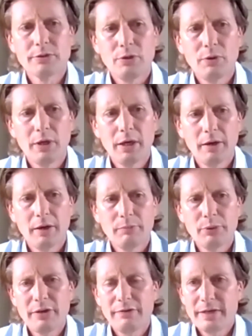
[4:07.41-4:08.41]
to a
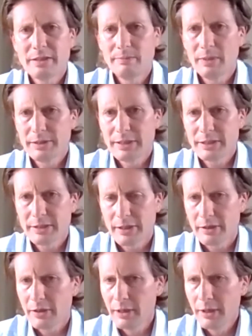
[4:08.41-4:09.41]
pre-feasibility
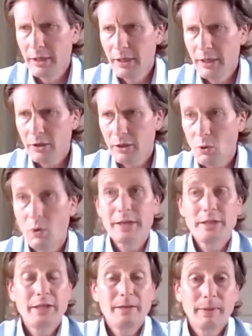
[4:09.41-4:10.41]
study quite
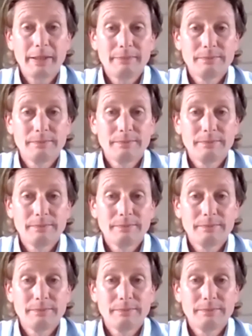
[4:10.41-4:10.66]
cheaply,